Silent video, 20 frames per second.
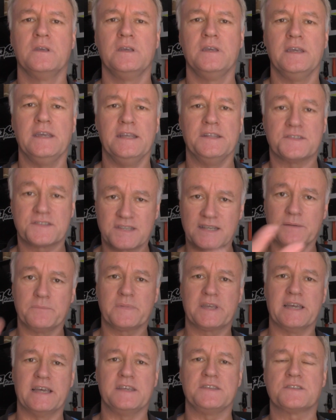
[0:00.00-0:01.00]
In some
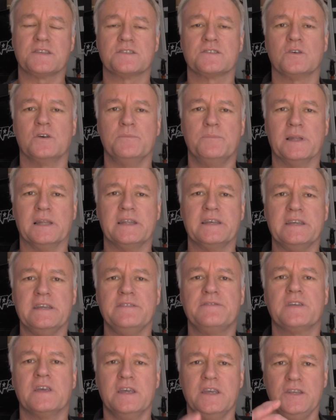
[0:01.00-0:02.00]
cases, I
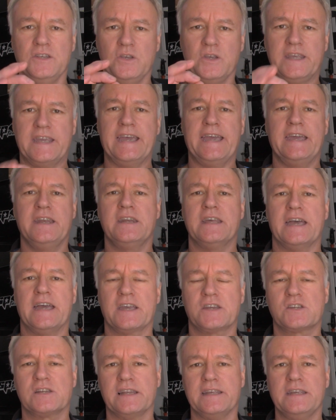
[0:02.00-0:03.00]
believe you can
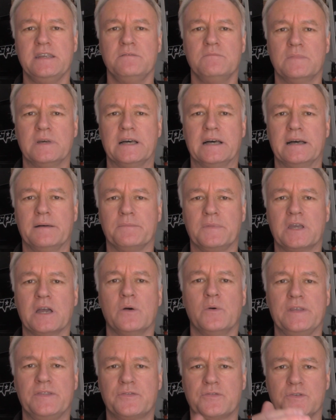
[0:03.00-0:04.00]
actually
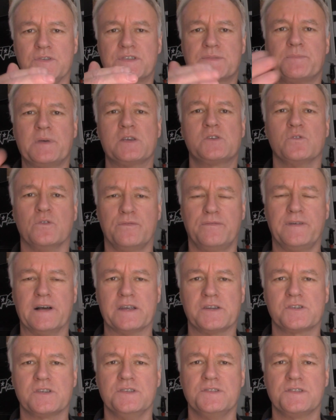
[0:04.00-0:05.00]
go in through special
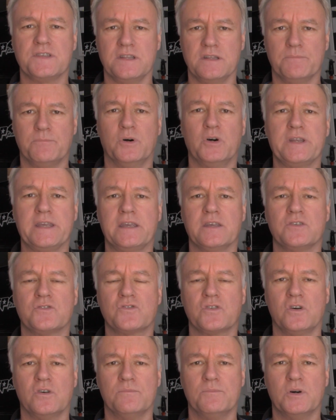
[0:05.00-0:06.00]
functions in the body
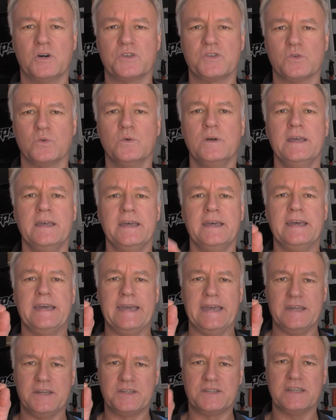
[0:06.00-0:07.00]
control module
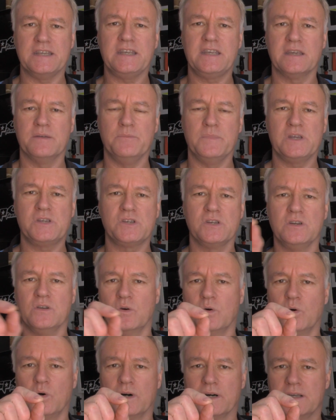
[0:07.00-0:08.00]
and decommission
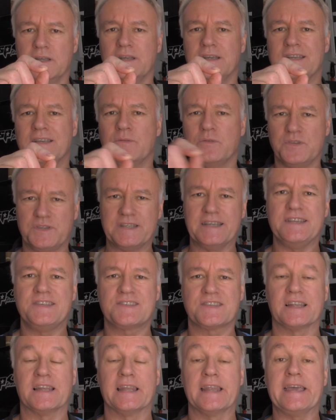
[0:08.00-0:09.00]
or
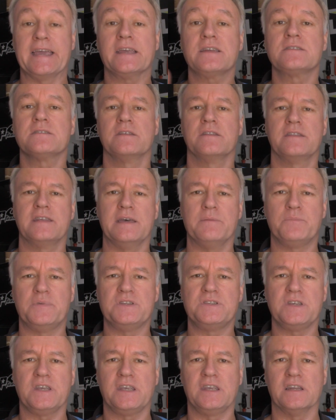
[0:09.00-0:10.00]
deselect that
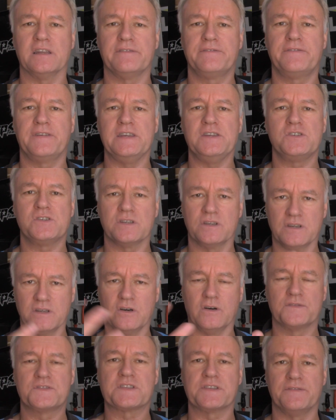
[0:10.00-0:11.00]
particular feature
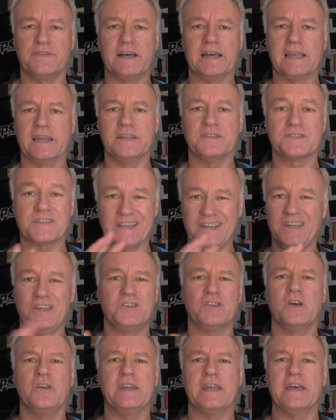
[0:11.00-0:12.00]
of surveillance, and you
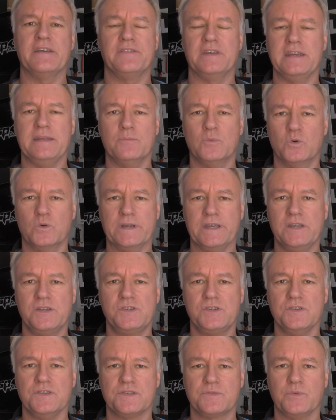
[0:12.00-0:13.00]
don't have any more
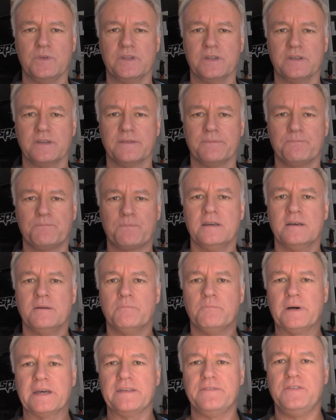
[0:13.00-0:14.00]
issues with it.
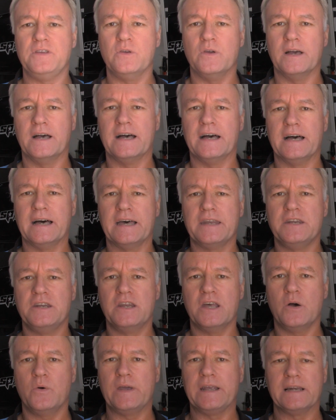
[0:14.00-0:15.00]
But if you
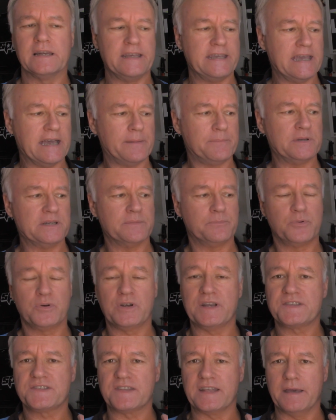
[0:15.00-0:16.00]
unknowingly happen to
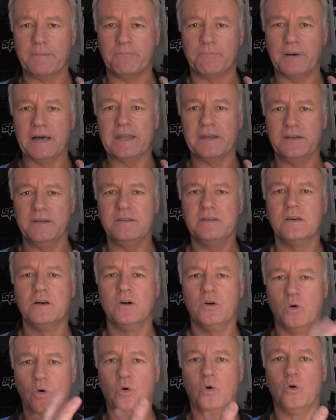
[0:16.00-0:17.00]
press that button,
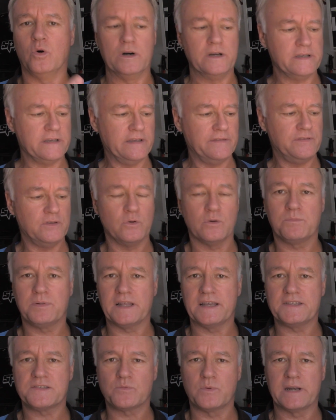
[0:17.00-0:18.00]
or if you
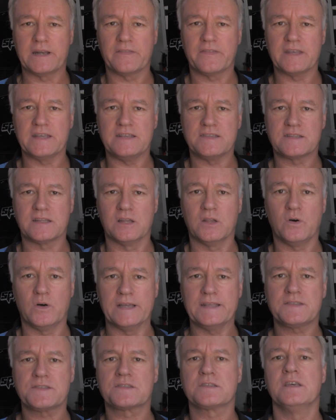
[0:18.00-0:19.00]
replace one of these
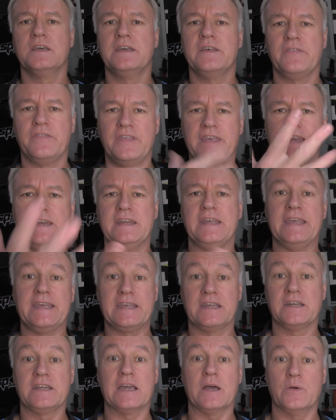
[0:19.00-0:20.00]
lights, then it
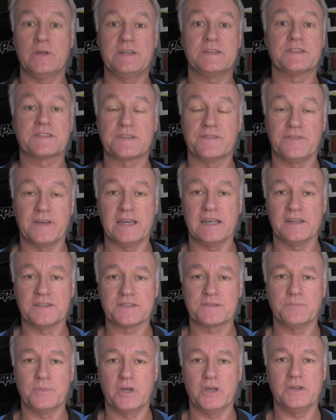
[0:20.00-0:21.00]
can go into
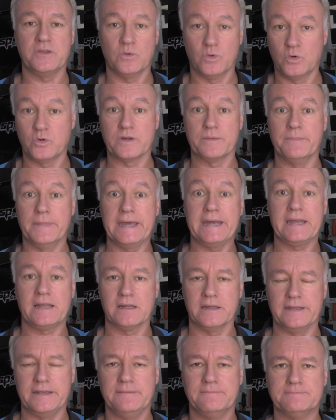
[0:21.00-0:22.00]
surveillance mode
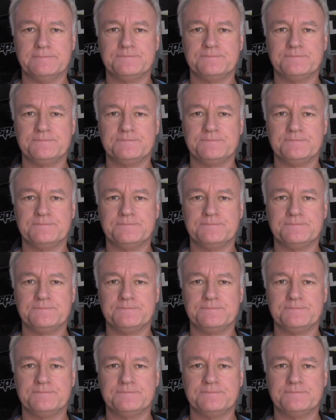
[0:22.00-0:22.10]
automatically.